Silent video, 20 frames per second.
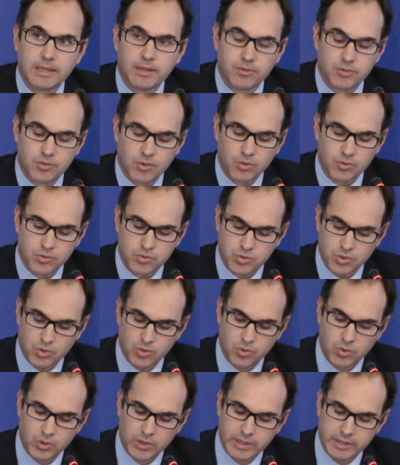
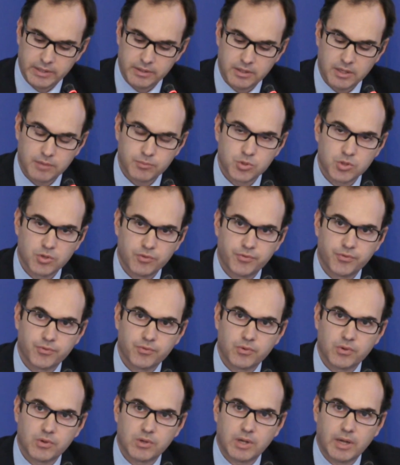So in terms of,
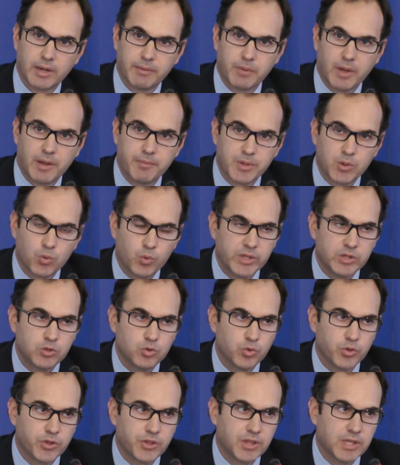I mean, we
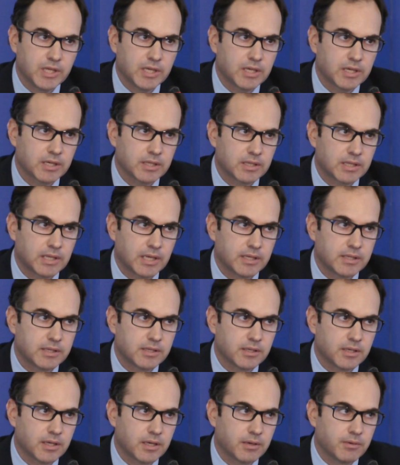do think
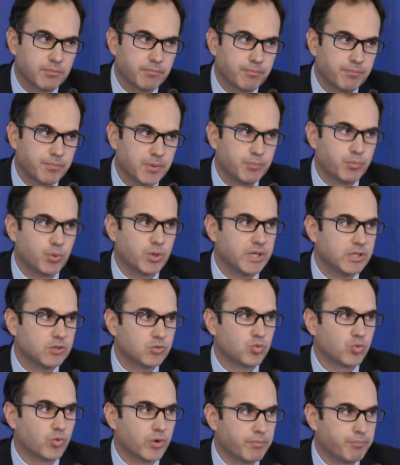that people
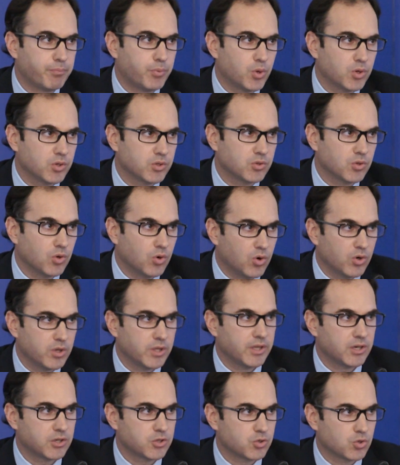need to report all
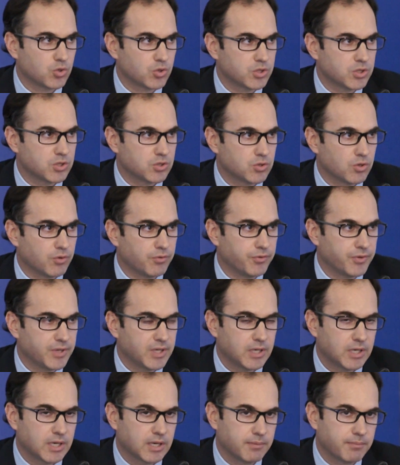their sources of
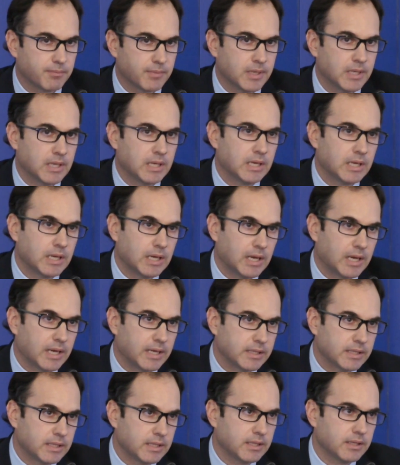income
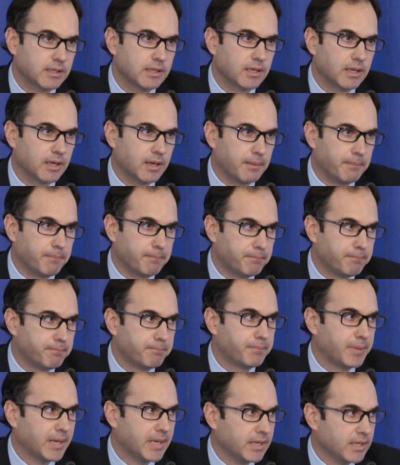and
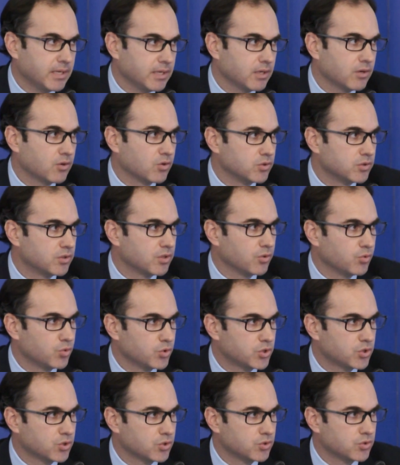pay
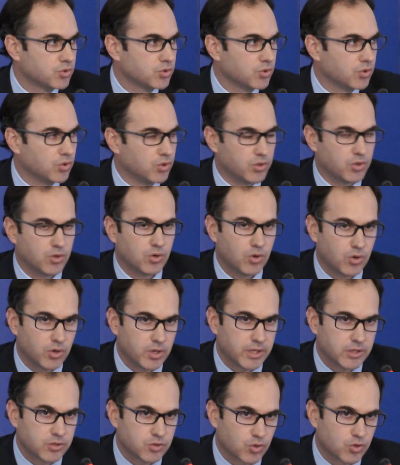contributions on all
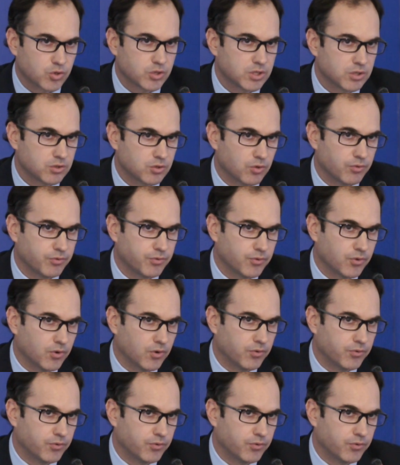the sources of